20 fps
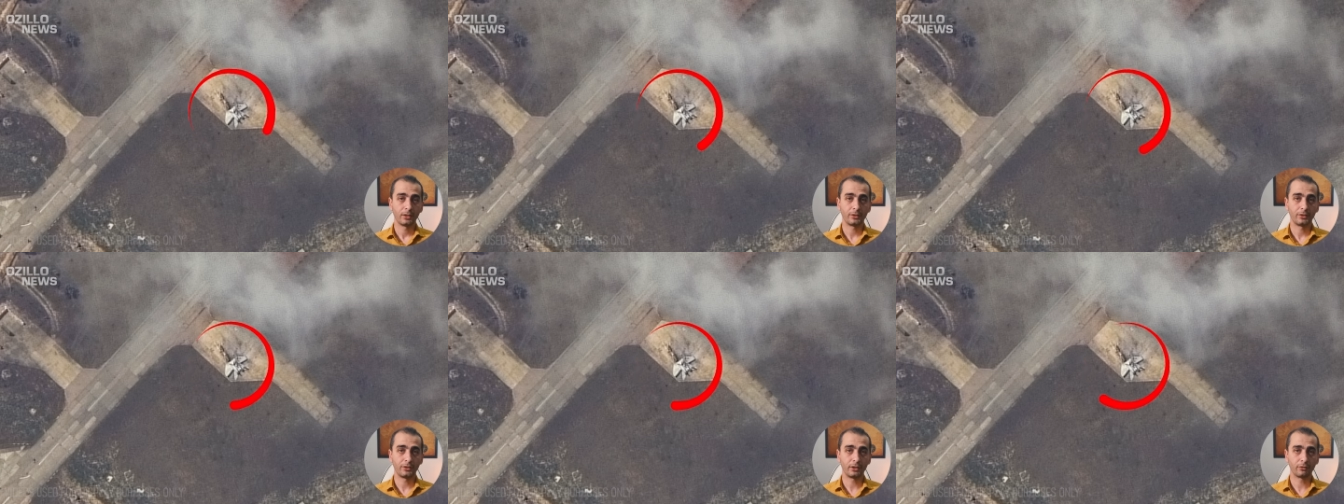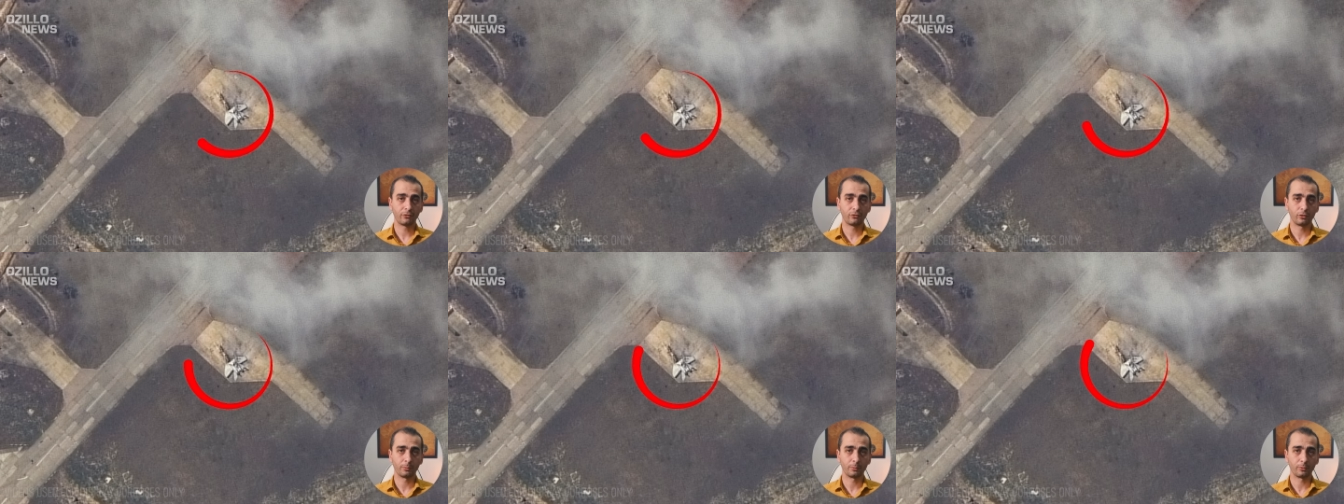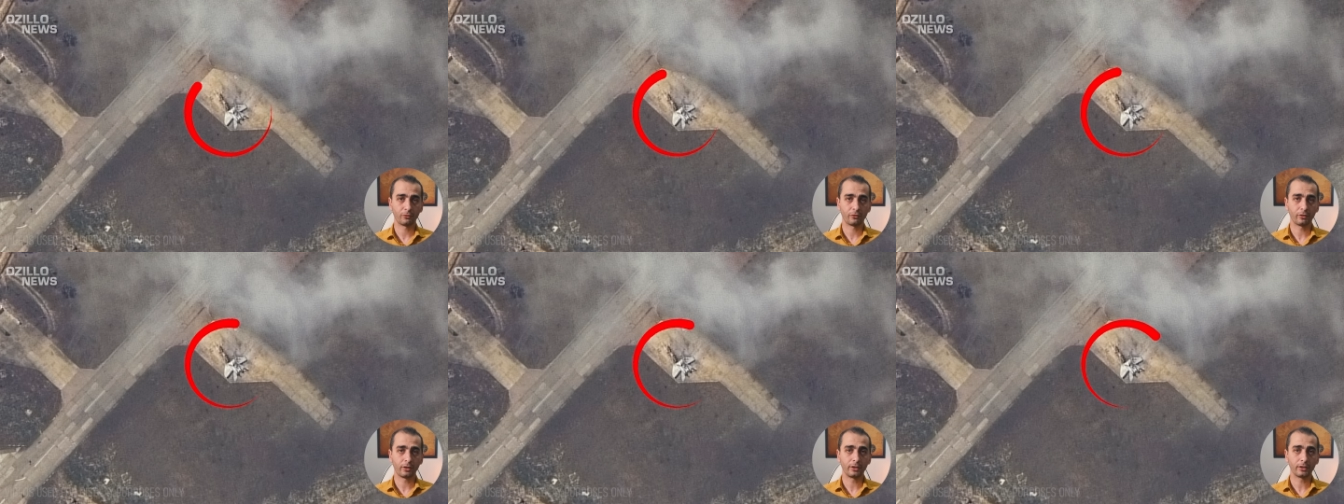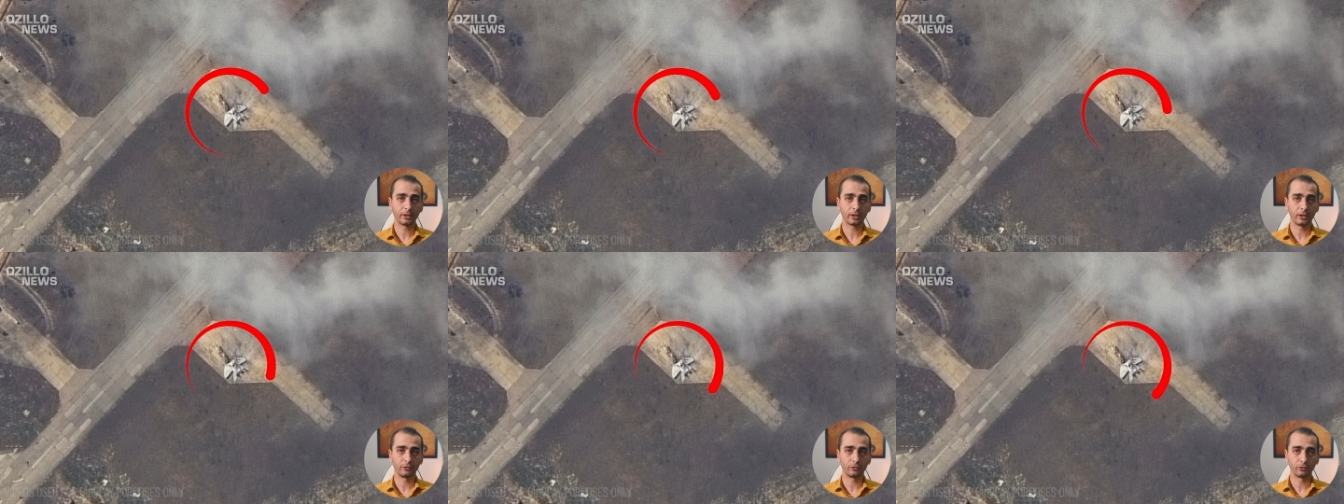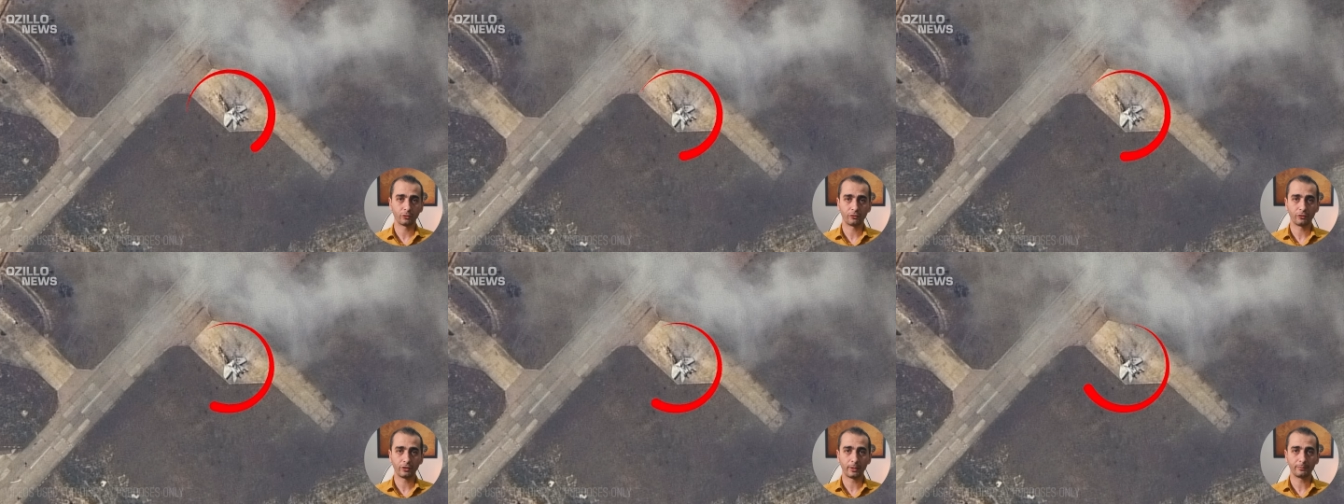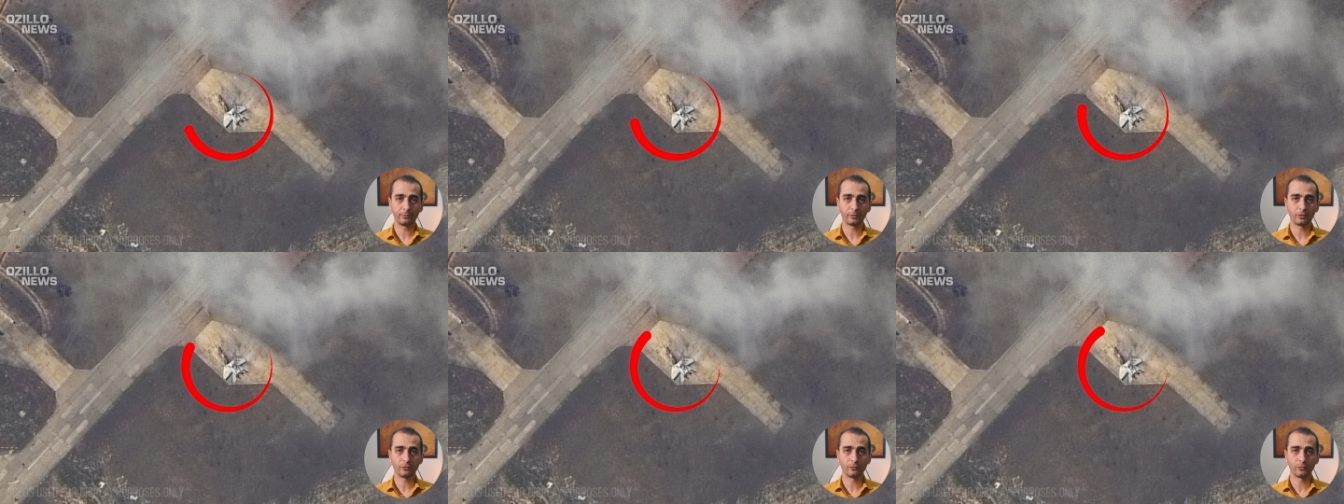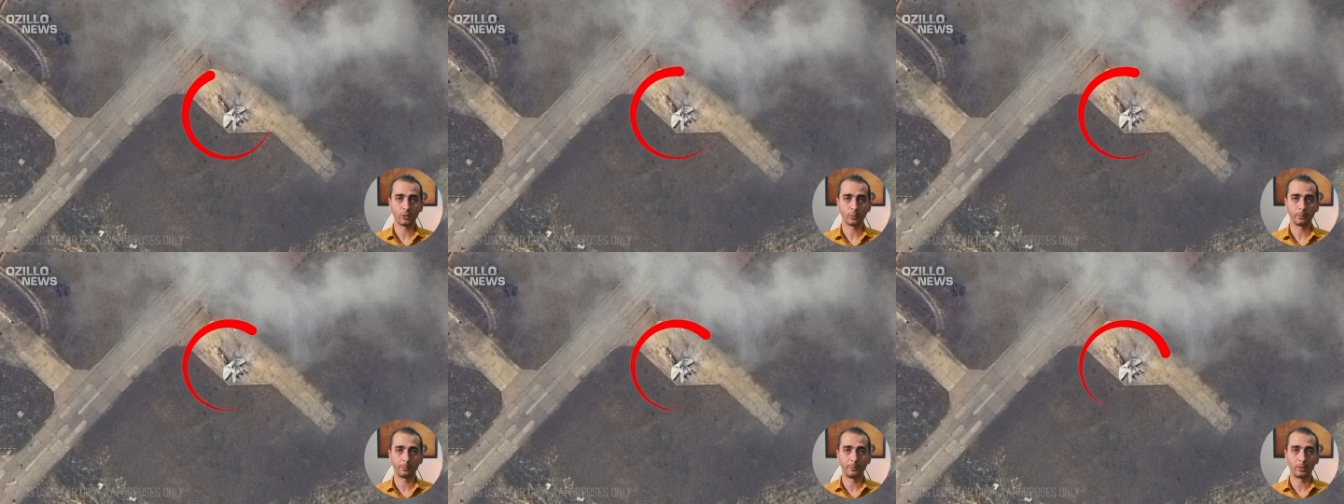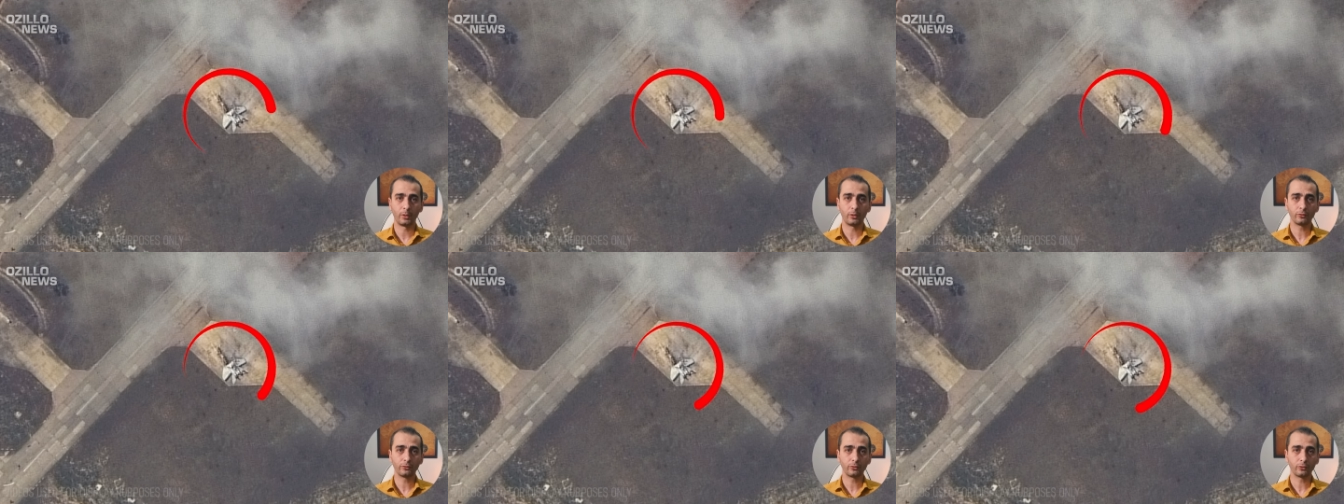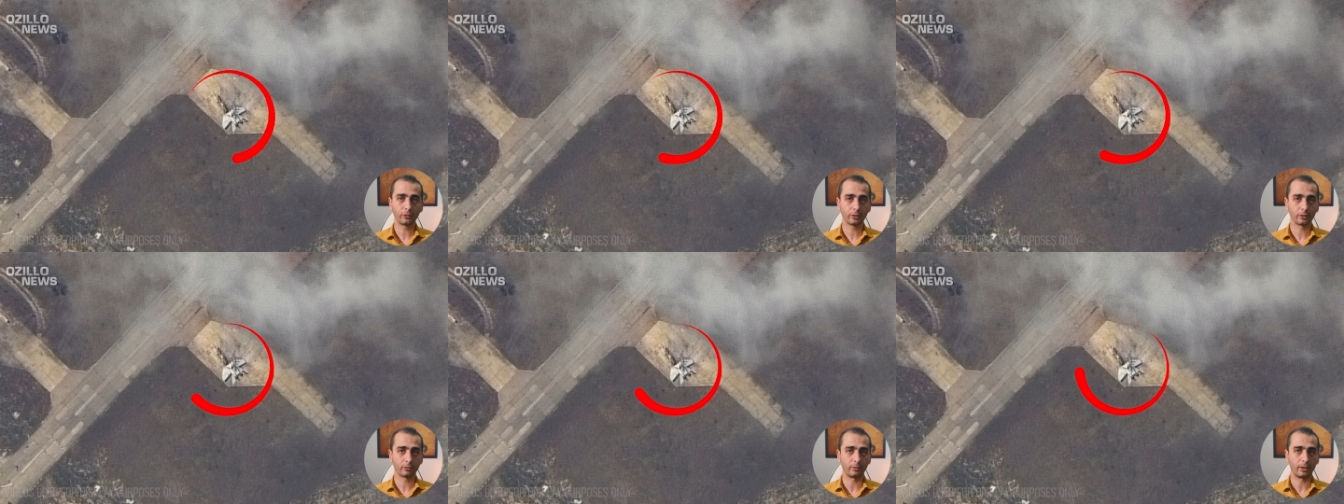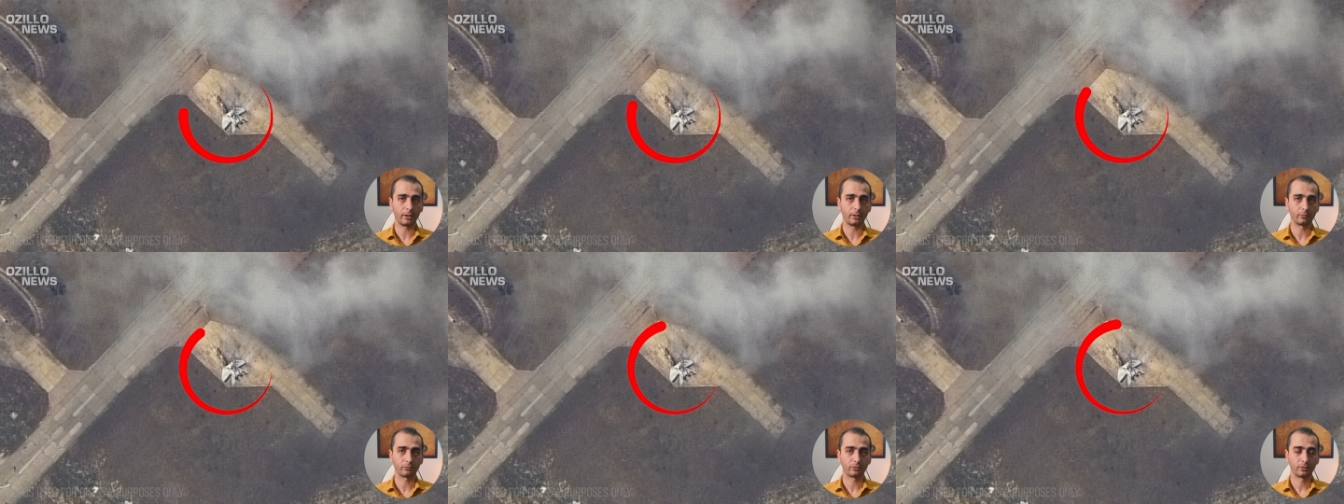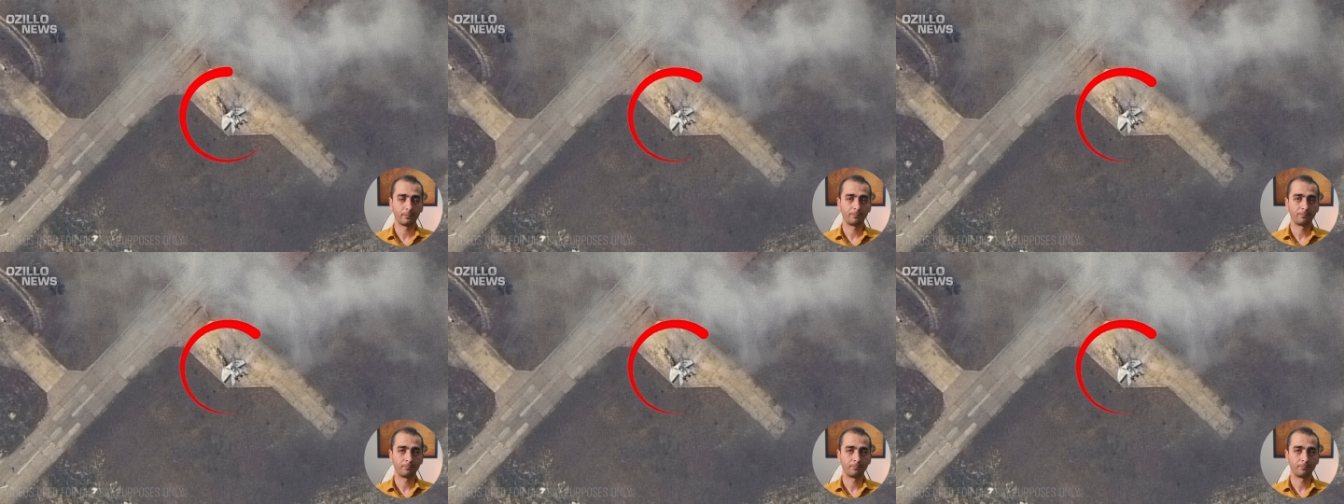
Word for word: These supersonic interceptors were burned to the ground.